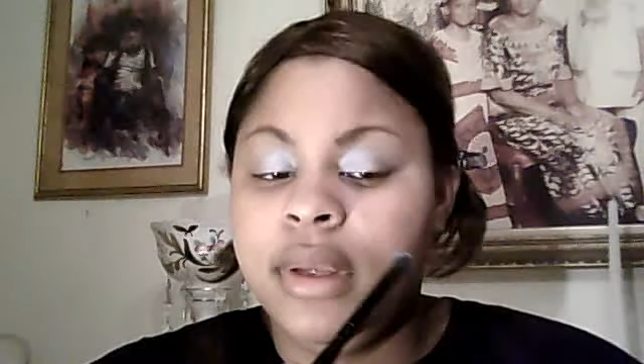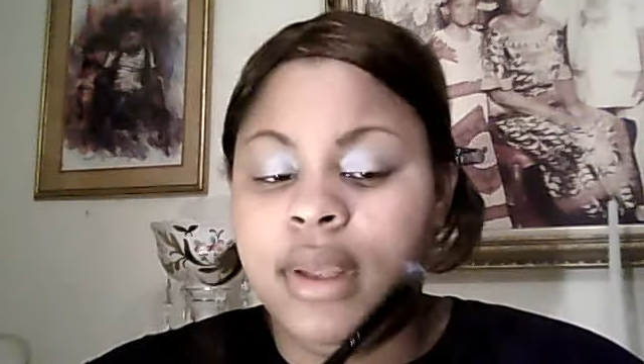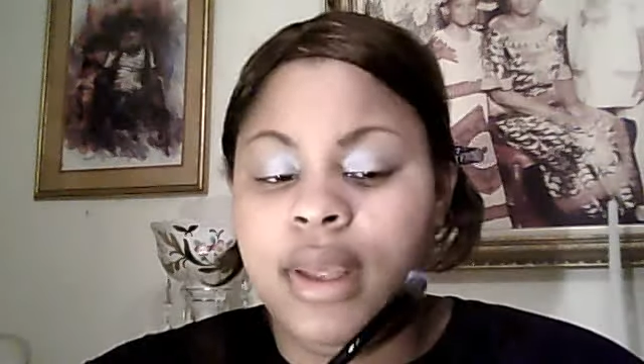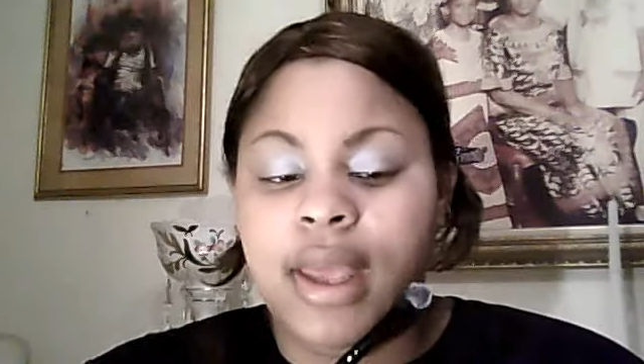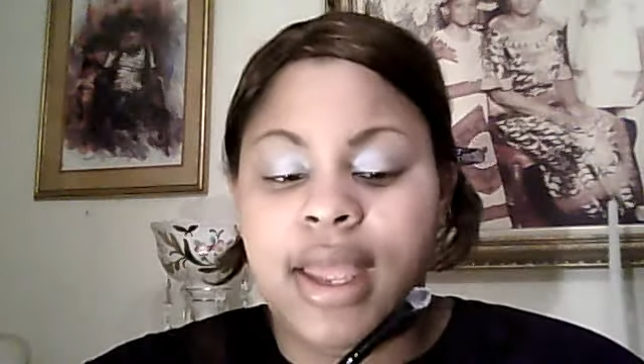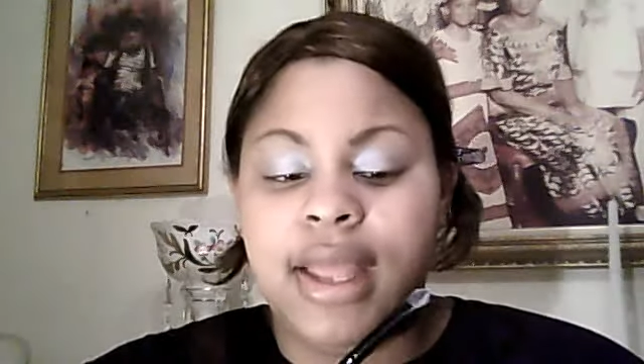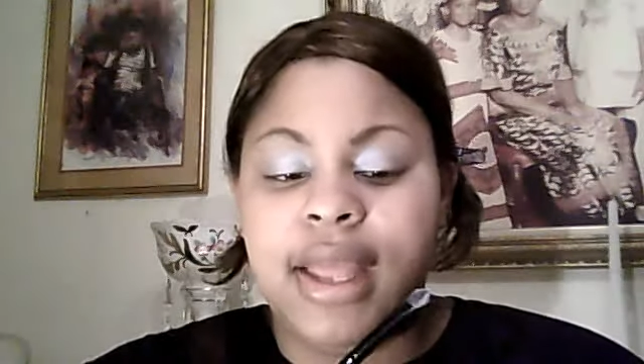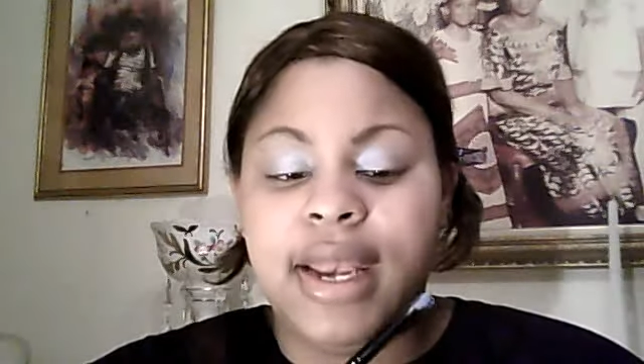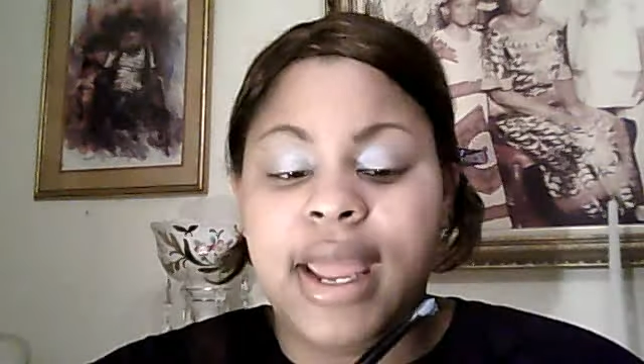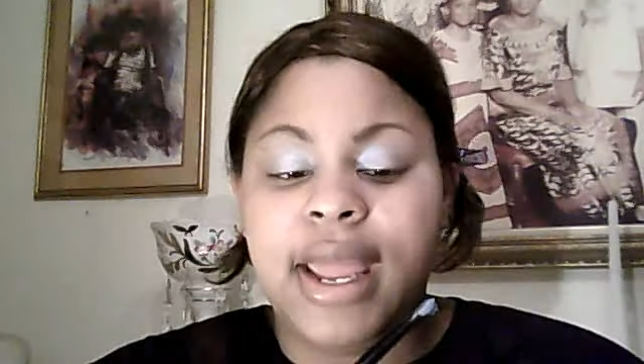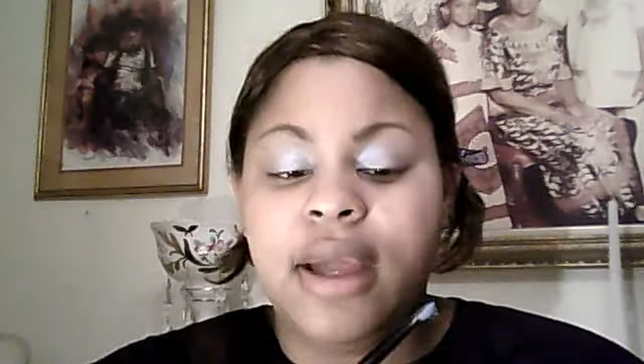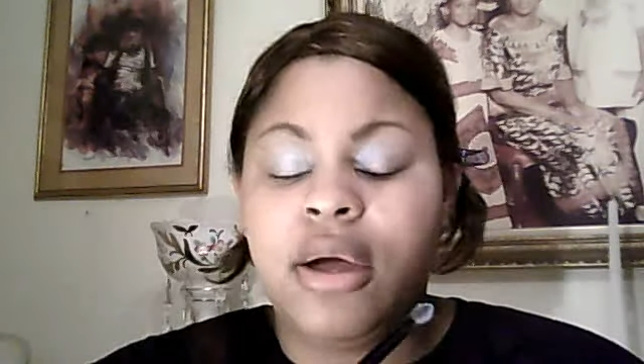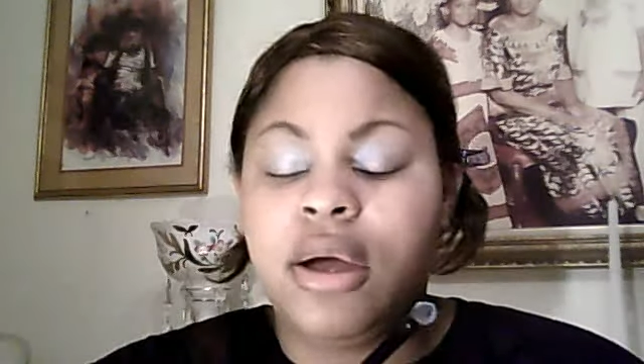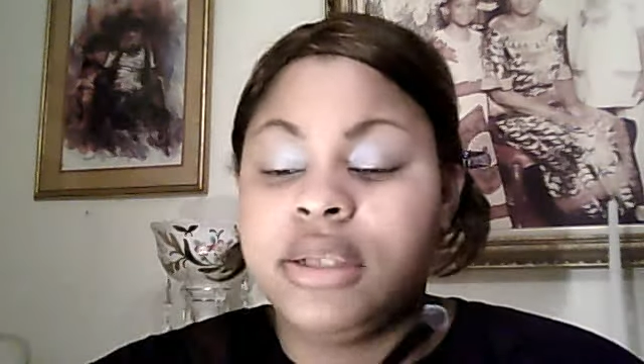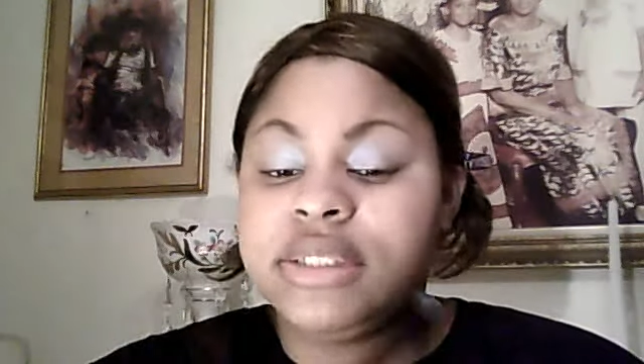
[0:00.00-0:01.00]
And
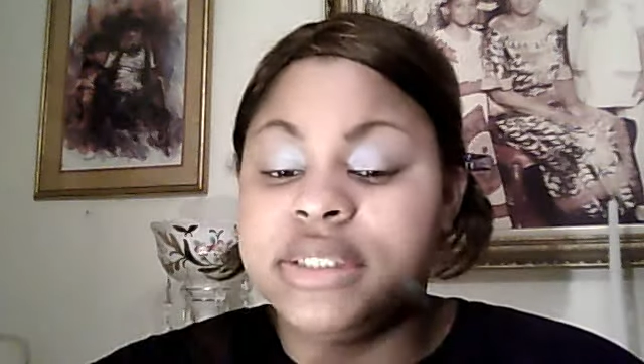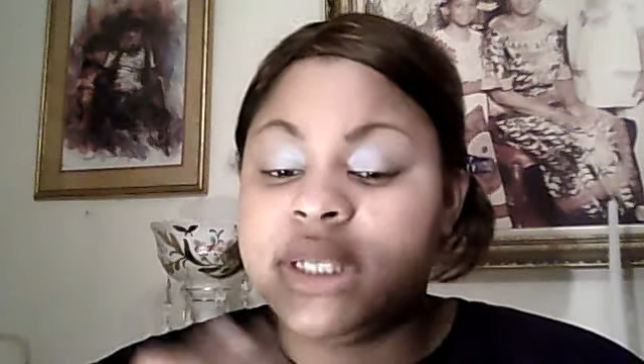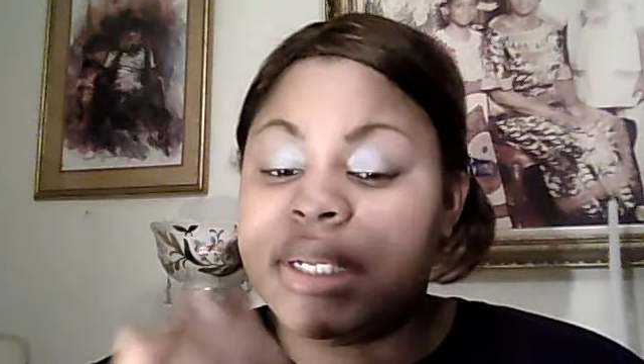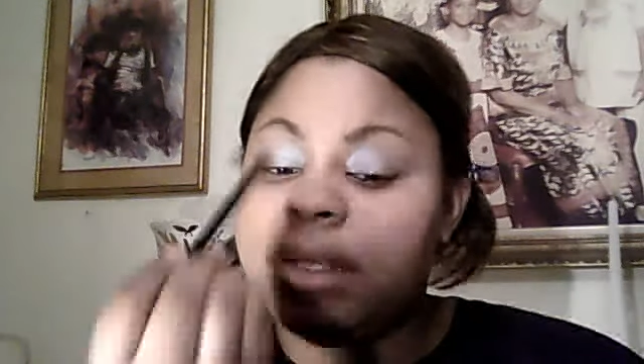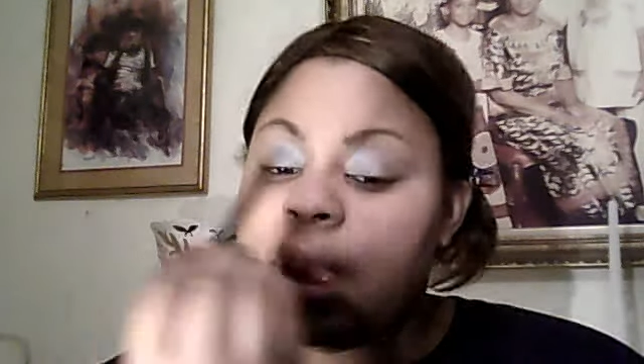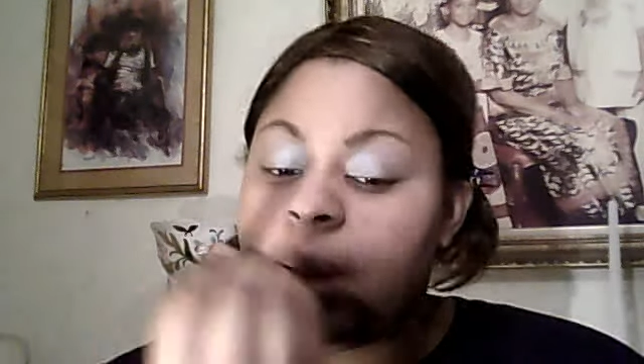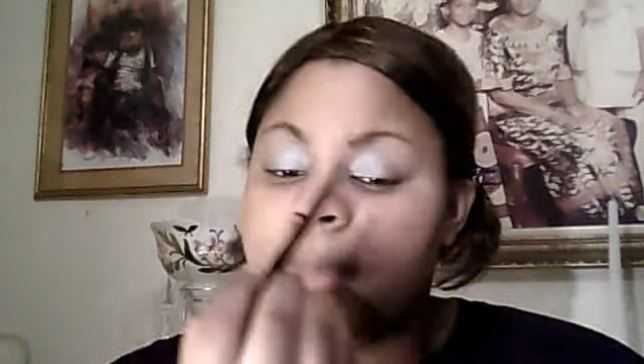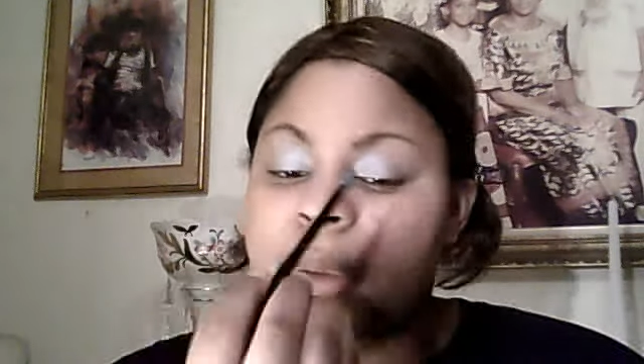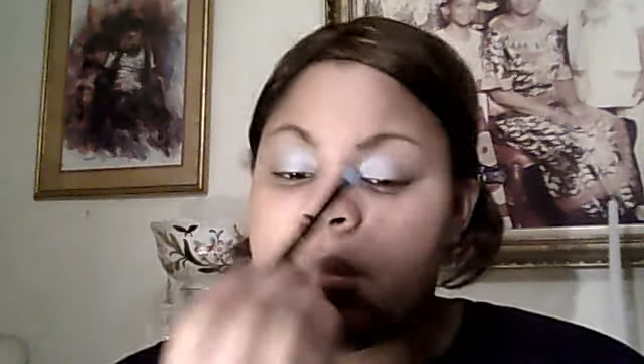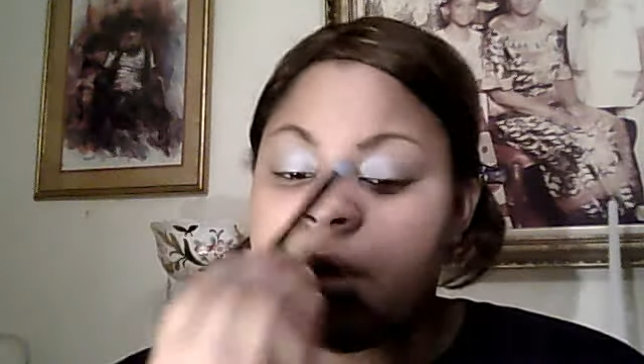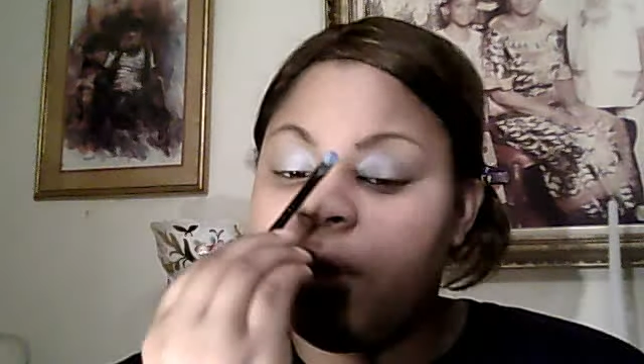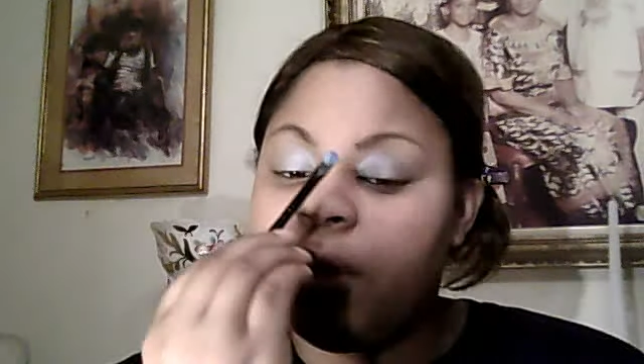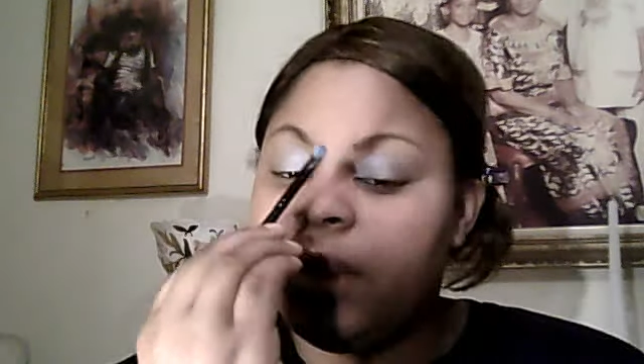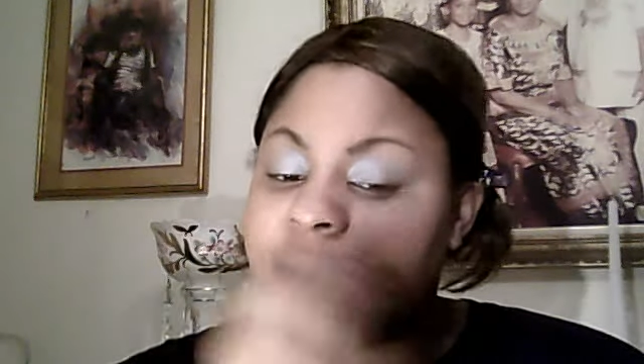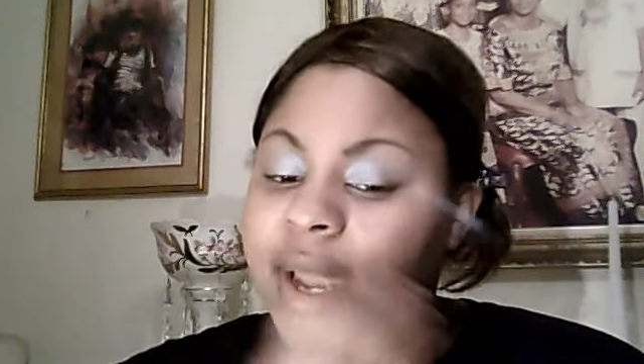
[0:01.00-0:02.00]
now instead of, I remember I went